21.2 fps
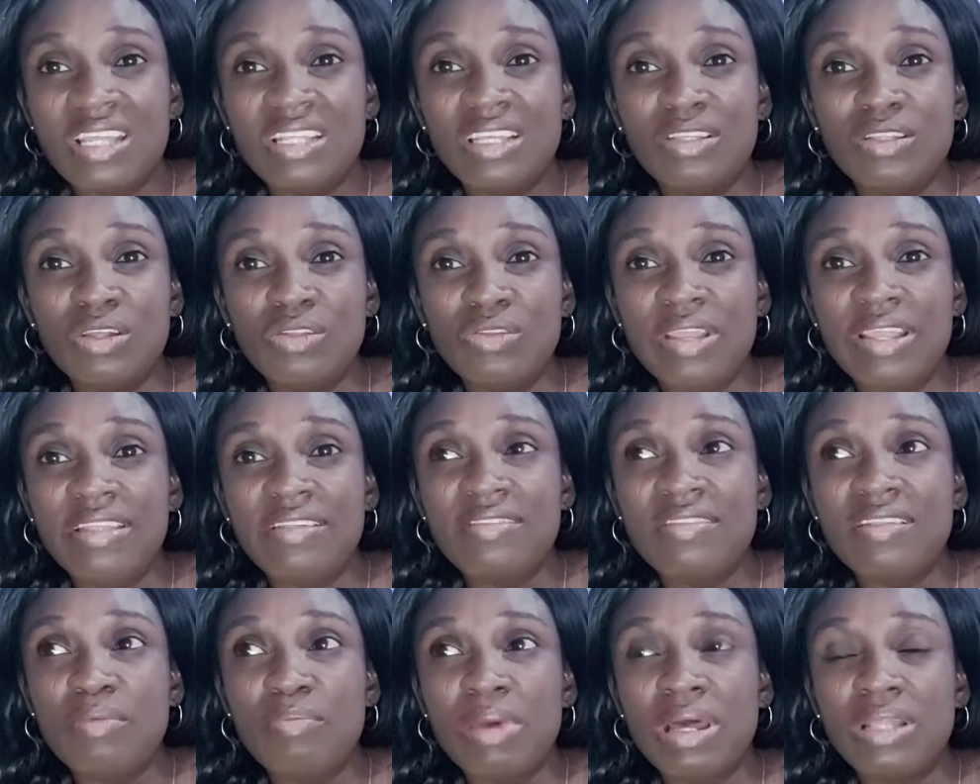They don't know
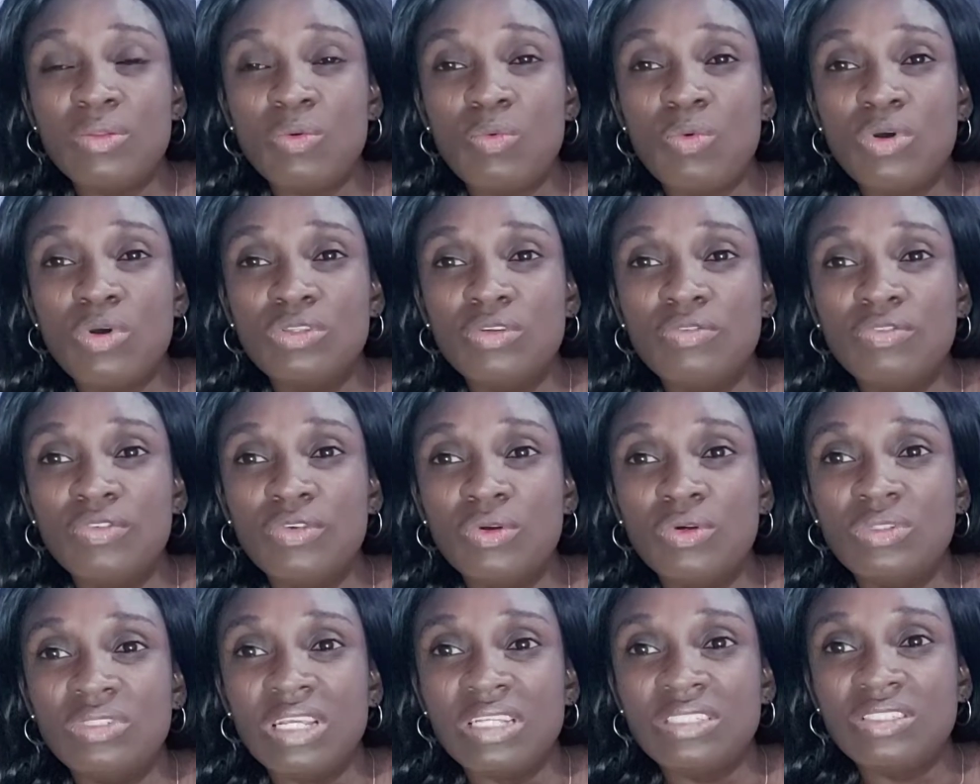anything about the word of
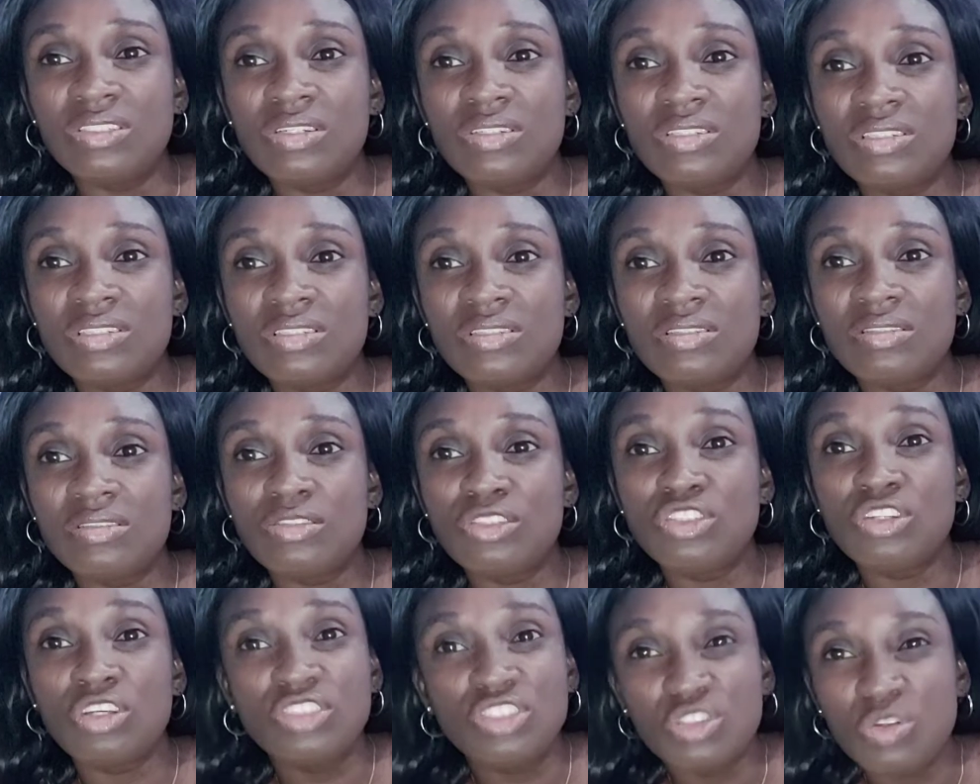God. They're just
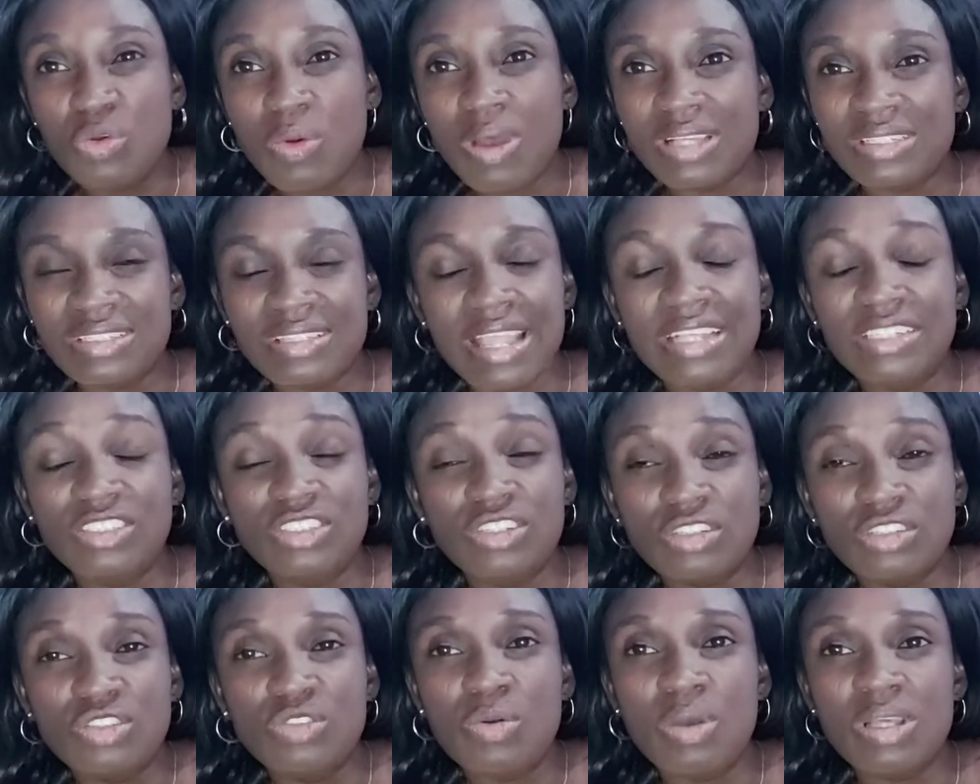churchgoers, like
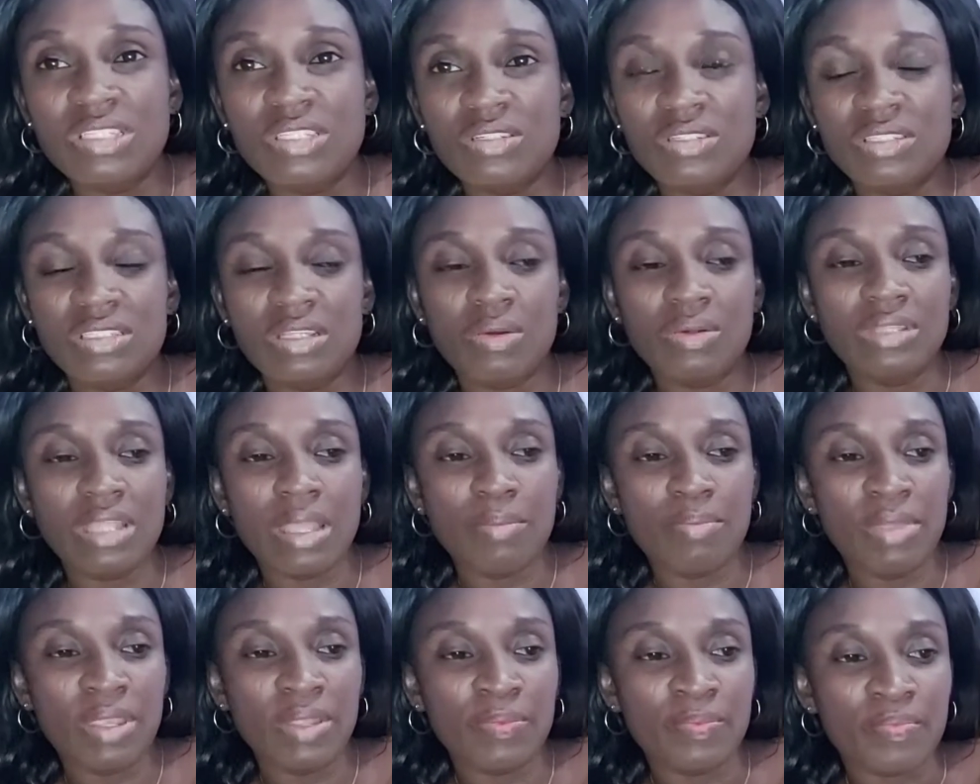churchgoers, you understand what I
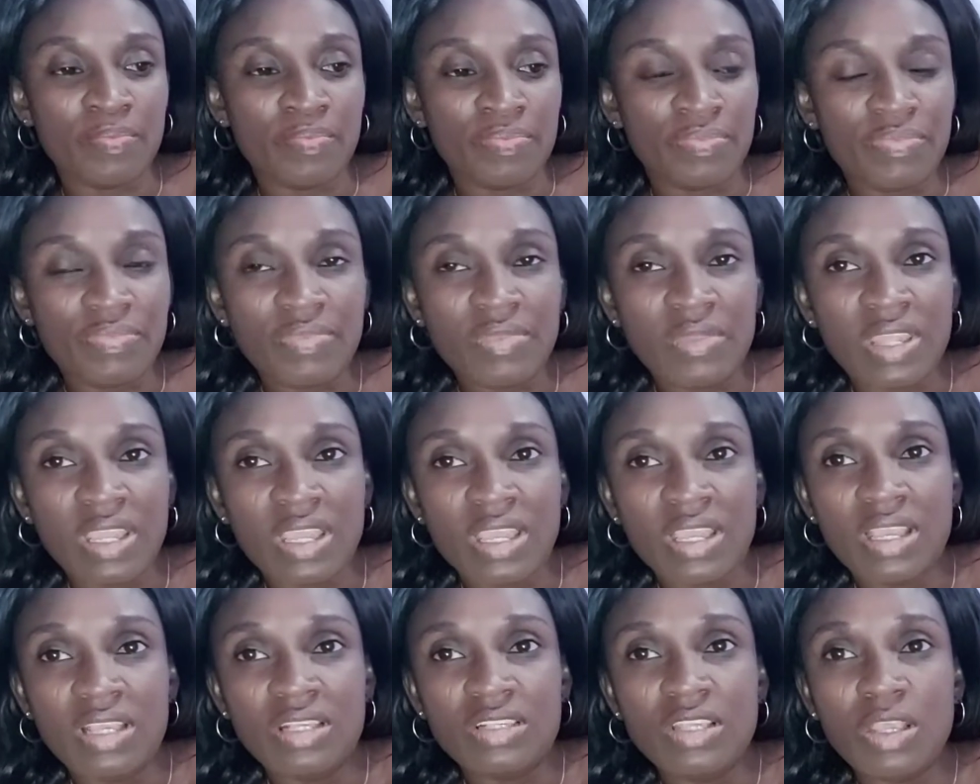mean?
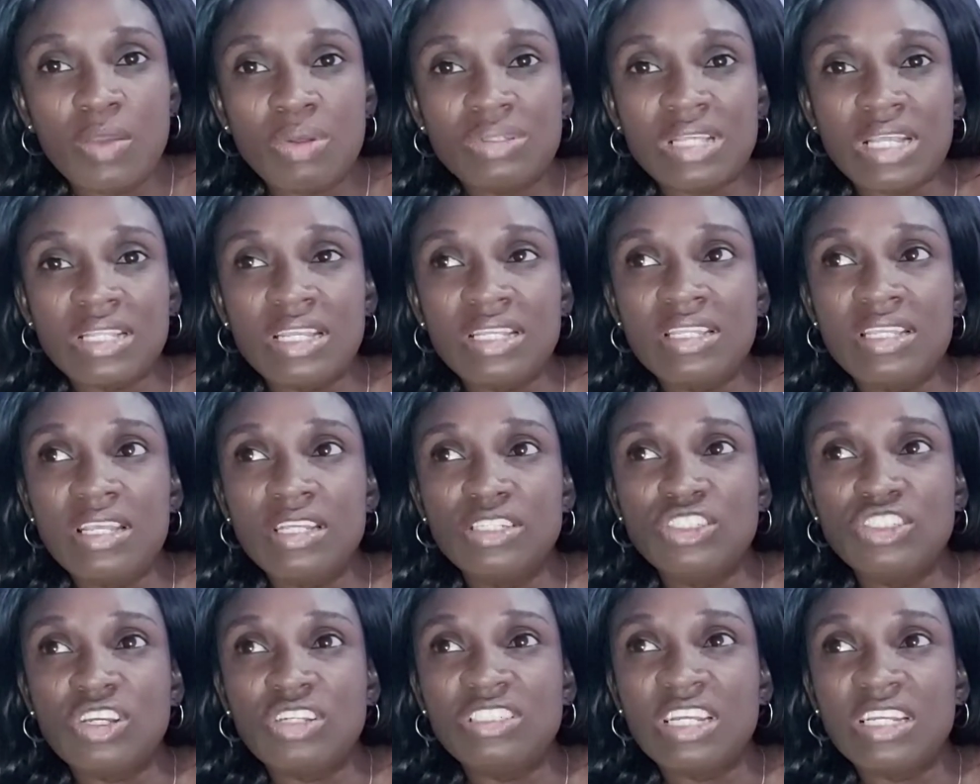He was attending a
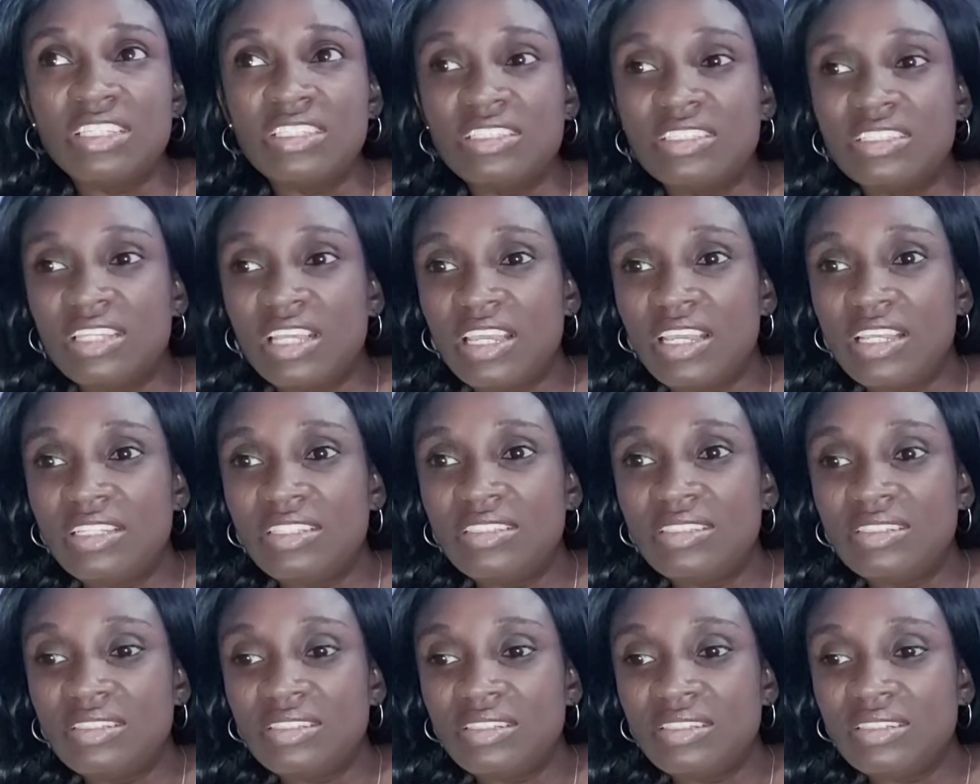church, and
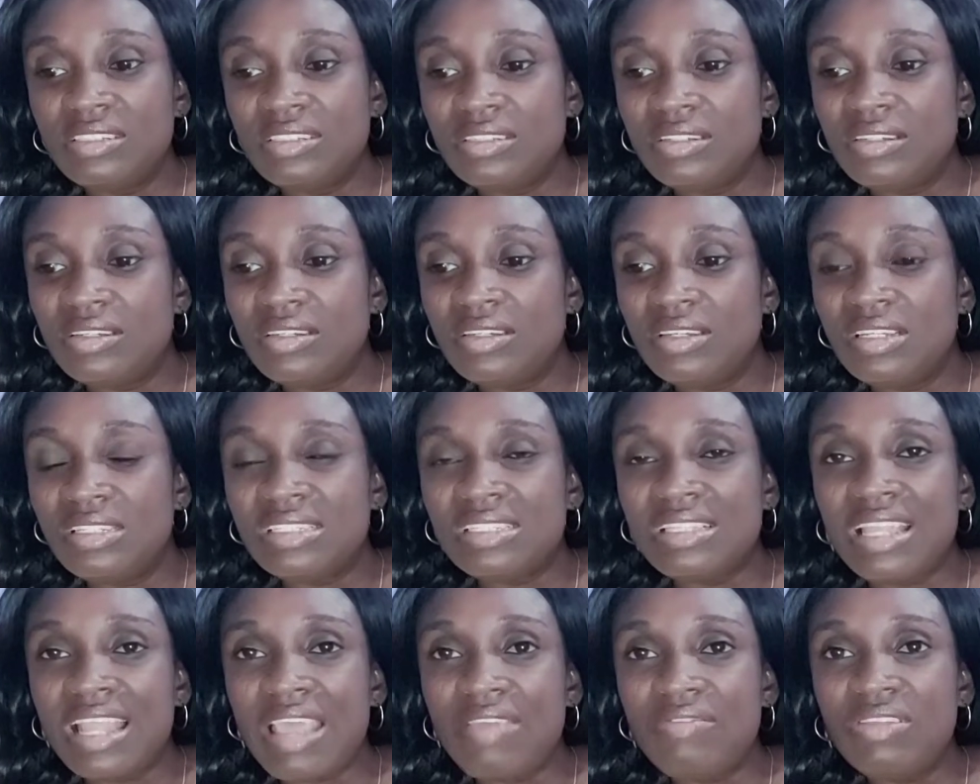then his
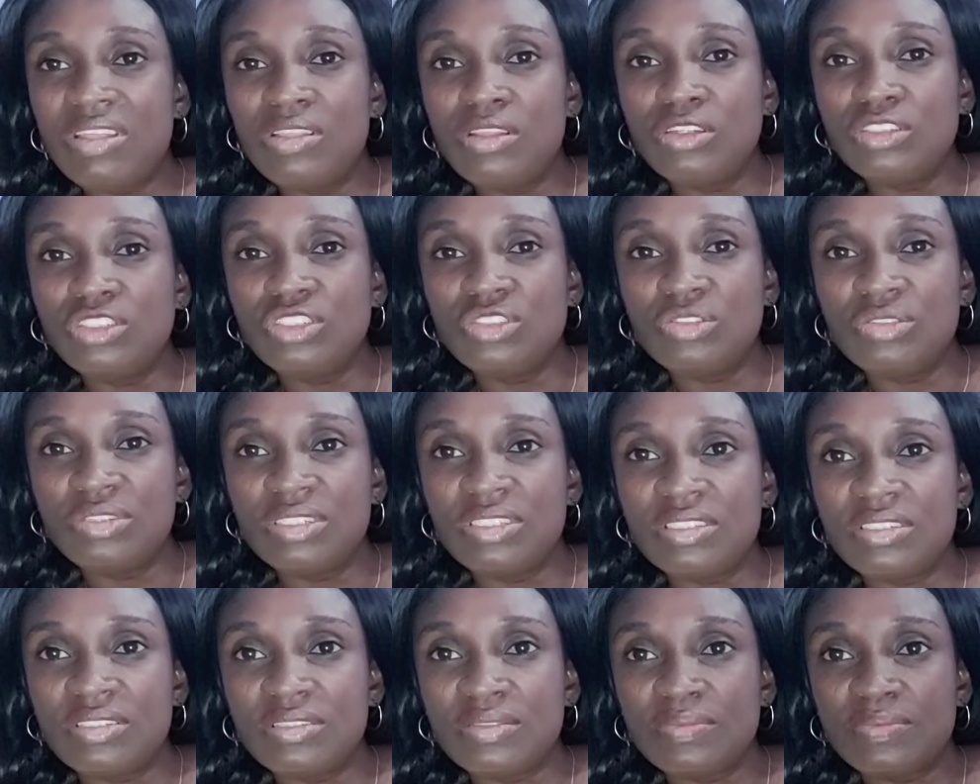life did not show
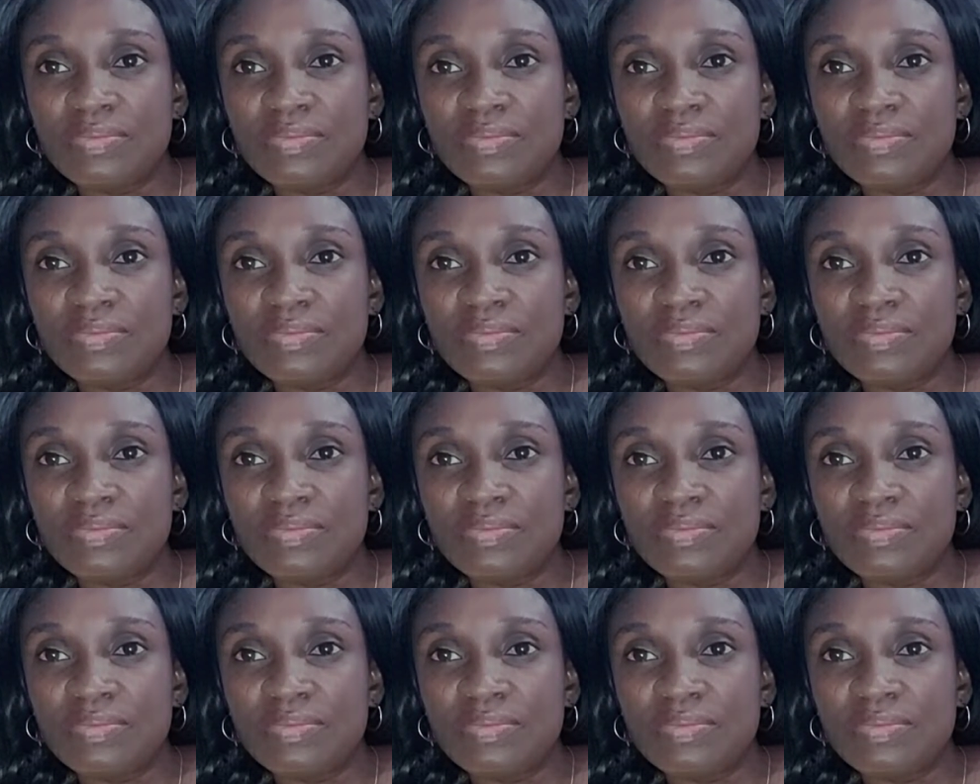it.